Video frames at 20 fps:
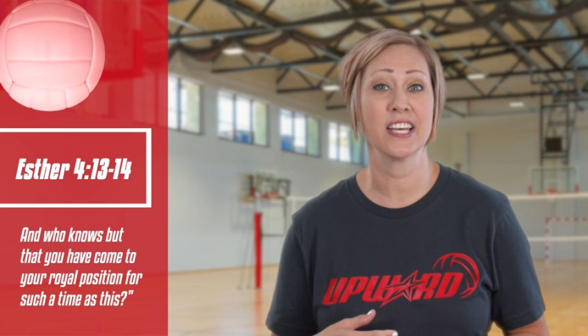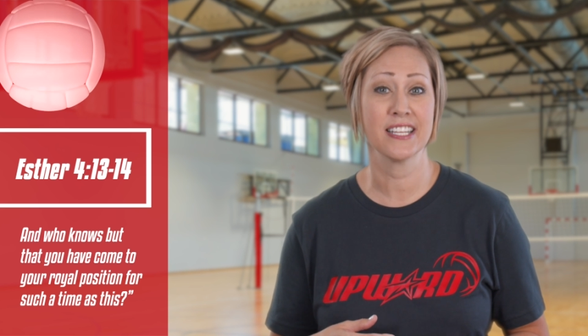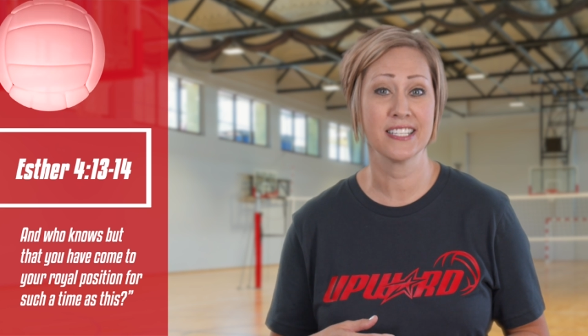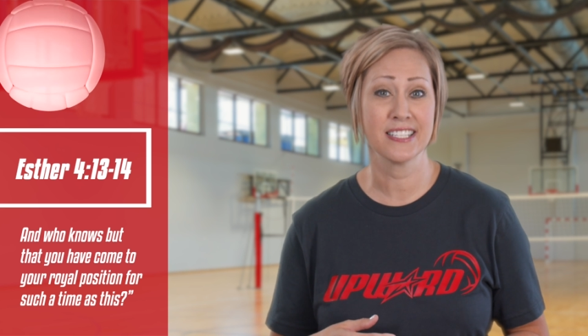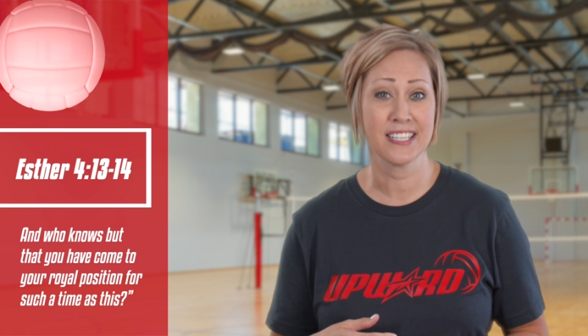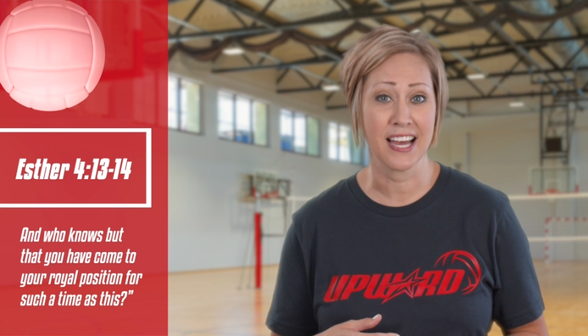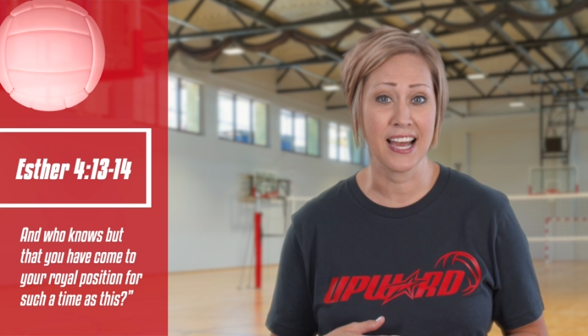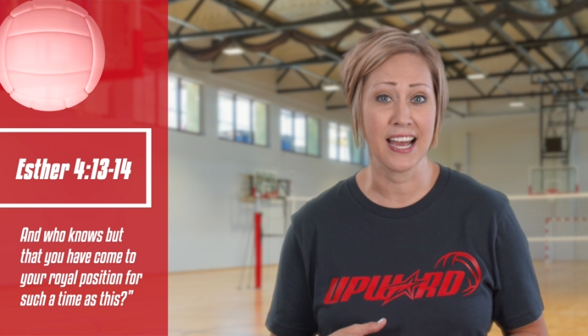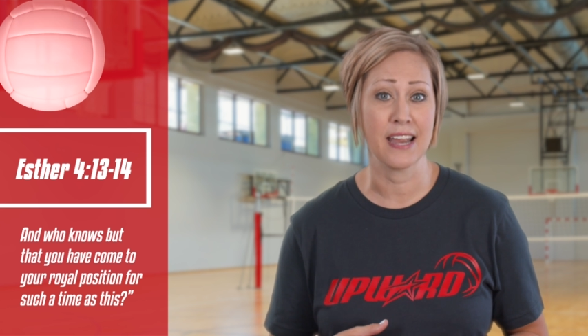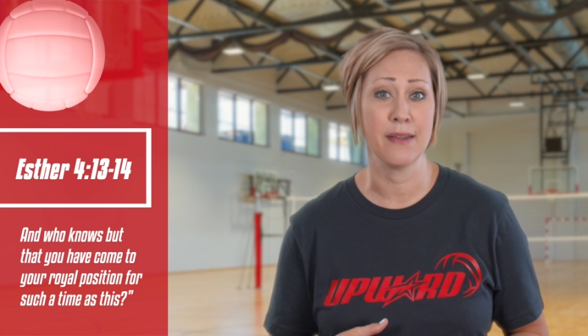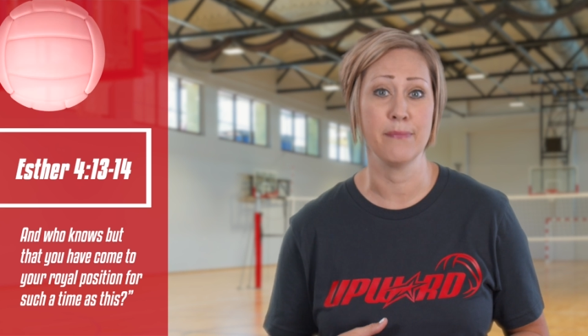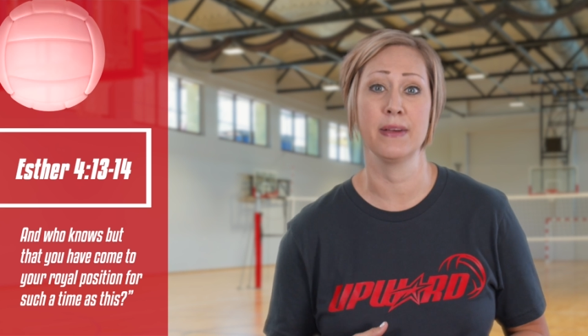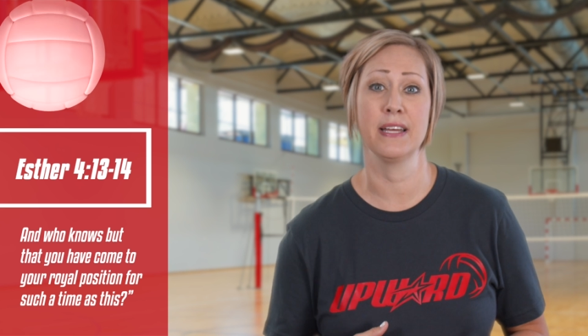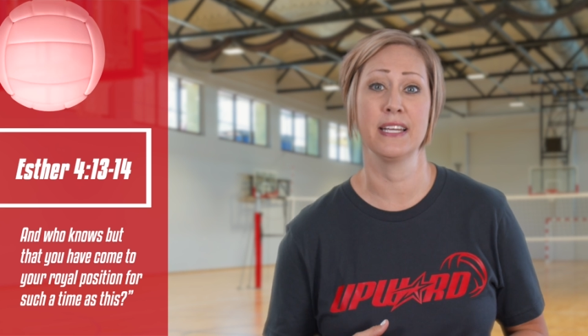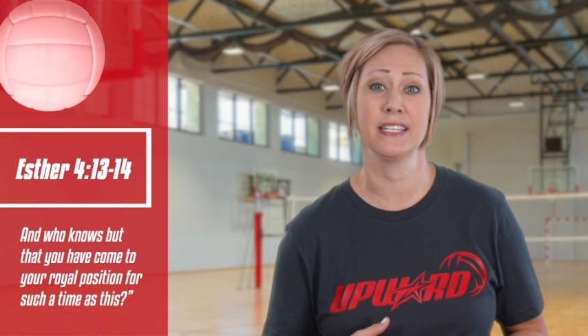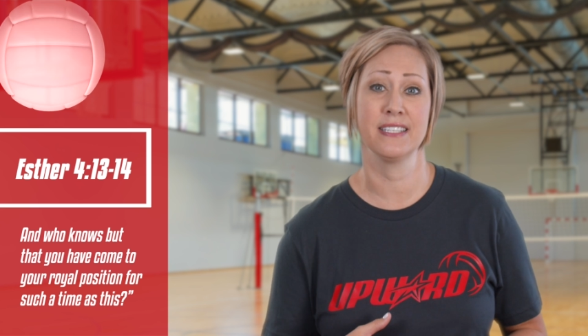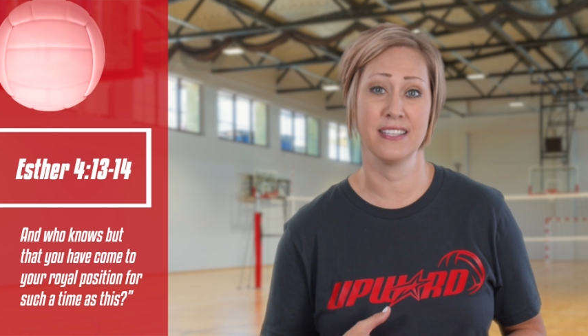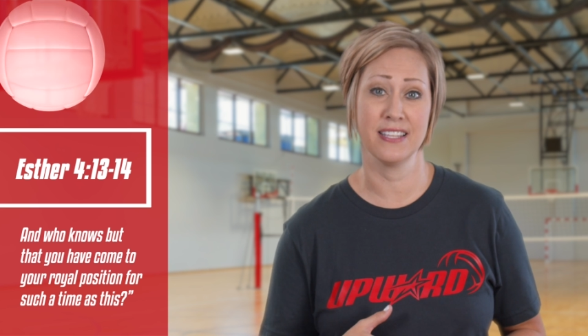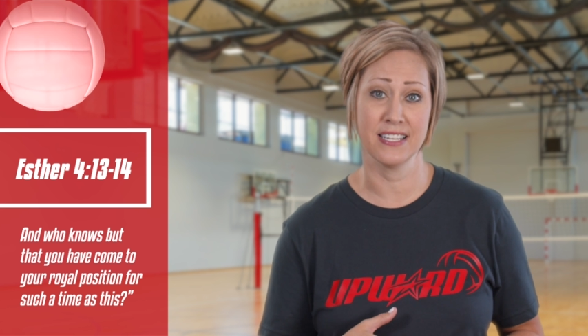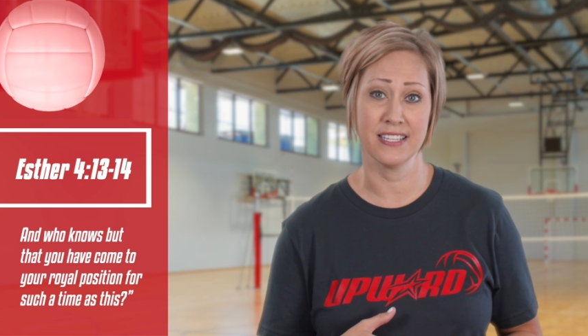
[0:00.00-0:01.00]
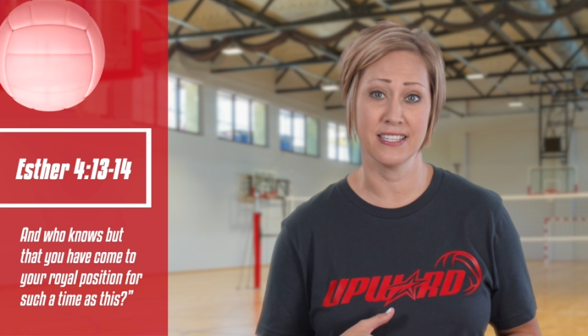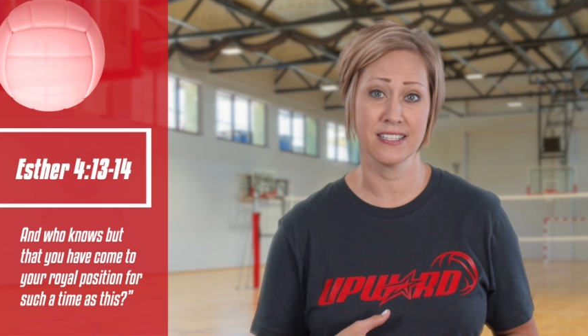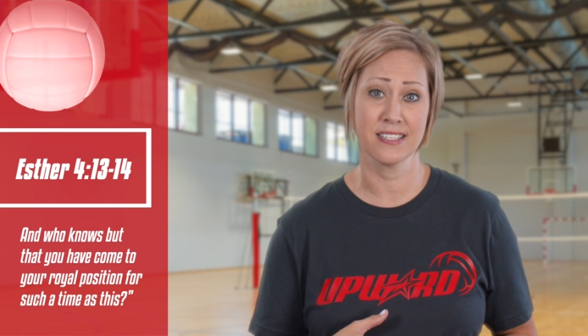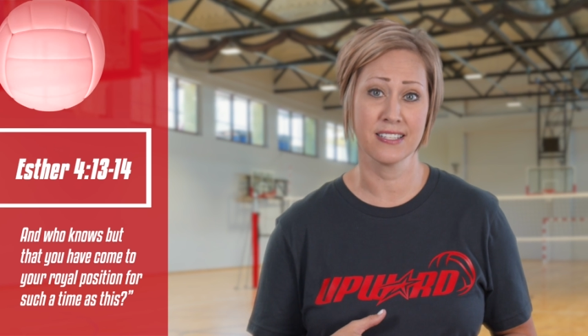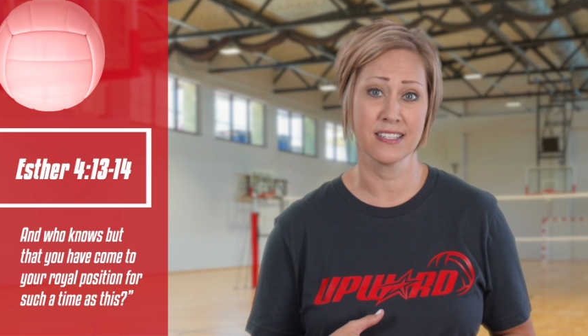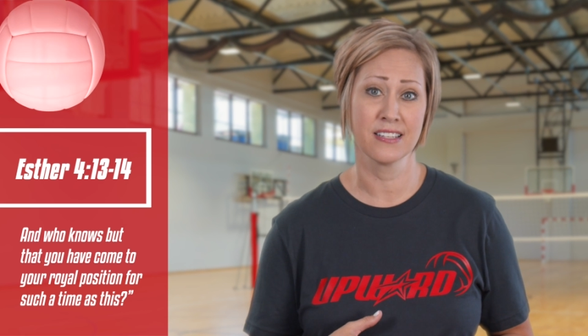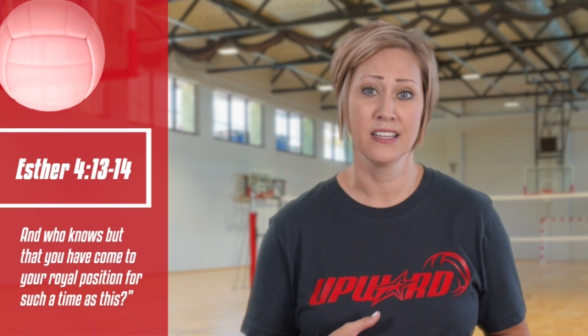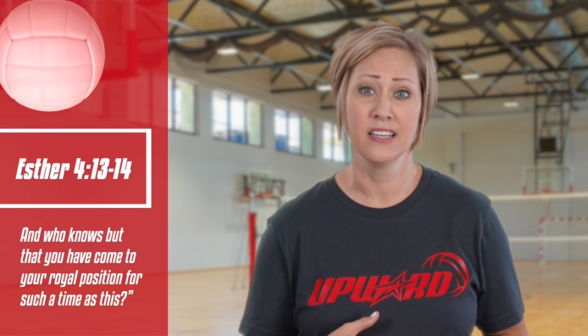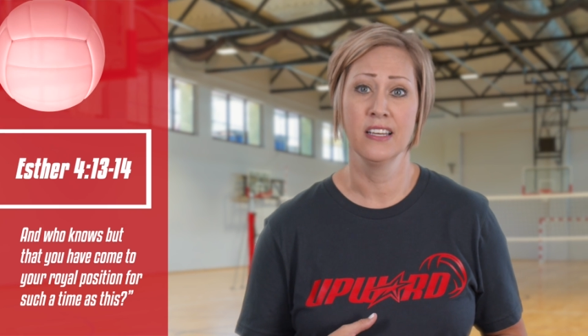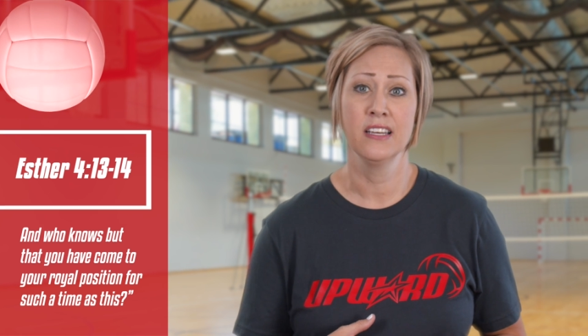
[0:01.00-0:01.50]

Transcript: a time as this.'"